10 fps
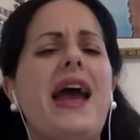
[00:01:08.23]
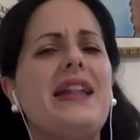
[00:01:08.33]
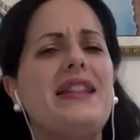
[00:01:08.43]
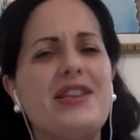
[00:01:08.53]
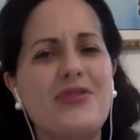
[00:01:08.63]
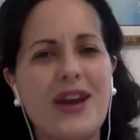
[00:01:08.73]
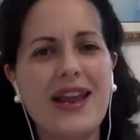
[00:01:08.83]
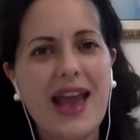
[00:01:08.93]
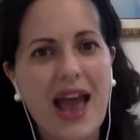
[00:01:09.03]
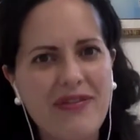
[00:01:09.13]
And then you are
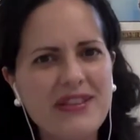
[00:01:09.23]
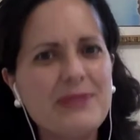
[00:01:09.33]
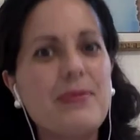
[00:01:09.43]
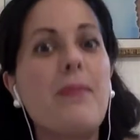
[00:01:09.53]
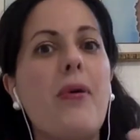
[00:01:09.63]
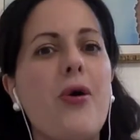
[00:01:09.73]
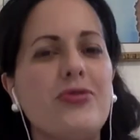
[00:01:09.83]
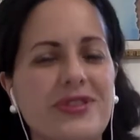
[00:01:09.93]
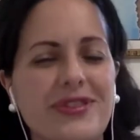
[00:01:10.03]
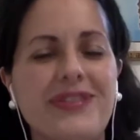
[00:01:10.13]
like, I have this
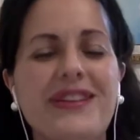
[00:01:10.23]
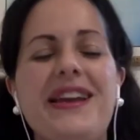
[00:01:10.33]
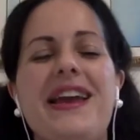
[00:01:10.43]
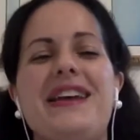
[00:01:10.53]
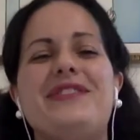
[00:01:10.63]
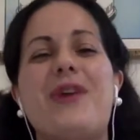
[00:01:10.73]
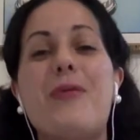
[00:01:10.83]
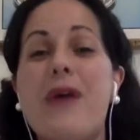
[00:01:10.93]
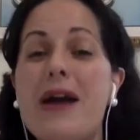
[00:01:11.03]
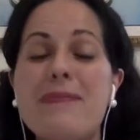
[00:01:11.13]
proposal. So a
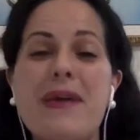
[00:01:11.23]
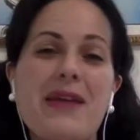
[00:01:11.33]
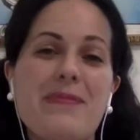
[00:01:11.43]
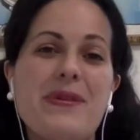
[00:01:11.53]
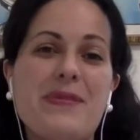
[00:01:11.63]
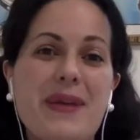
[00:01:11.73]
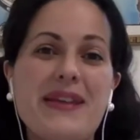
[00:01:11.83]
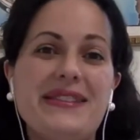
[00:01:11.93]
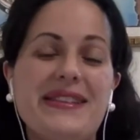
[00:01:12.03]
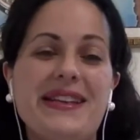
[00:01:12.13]
white paper
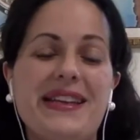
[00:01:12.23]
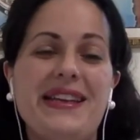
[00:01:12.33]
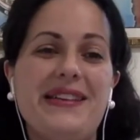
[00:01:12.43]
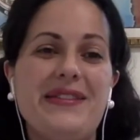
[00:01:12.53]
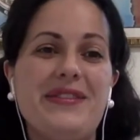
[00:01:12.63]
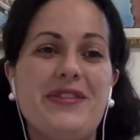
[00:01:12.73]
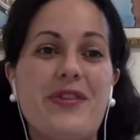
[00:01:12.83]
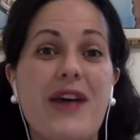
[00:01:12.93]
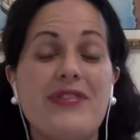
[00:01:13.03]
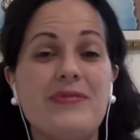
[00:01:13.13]
basically, you know,
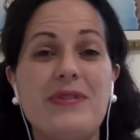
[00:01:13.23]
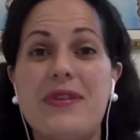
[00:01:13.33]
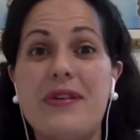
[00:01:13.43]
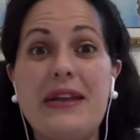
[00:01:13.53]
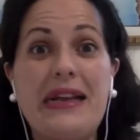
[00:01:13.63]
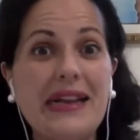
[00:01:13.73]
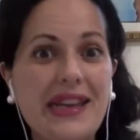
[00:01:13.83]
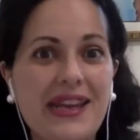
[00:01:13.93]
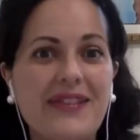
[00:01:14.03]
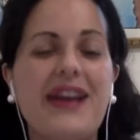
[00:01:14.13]
has to be very
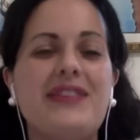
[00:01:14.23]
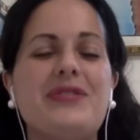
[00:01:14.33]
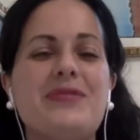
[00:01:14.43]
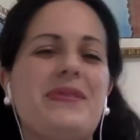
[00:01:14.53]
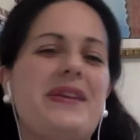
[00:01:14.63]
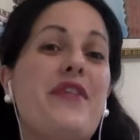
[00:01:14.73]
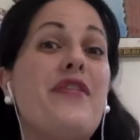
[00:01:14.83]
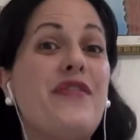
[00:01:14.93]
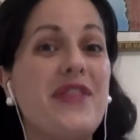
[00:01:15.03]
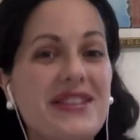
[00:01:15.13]
clear, has to be
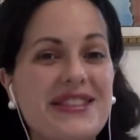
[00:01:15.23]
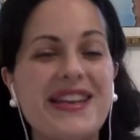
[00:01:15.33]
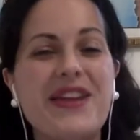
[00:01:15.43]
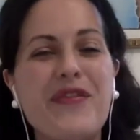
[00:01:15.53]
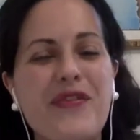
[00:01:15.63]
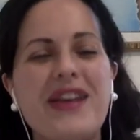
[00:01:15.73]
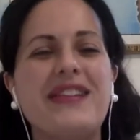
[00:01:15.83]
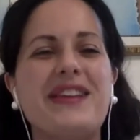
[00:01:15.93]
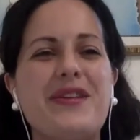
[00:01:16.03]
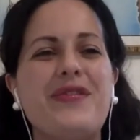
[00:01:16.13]
efficient,
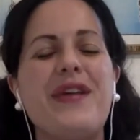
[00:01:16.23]
effective.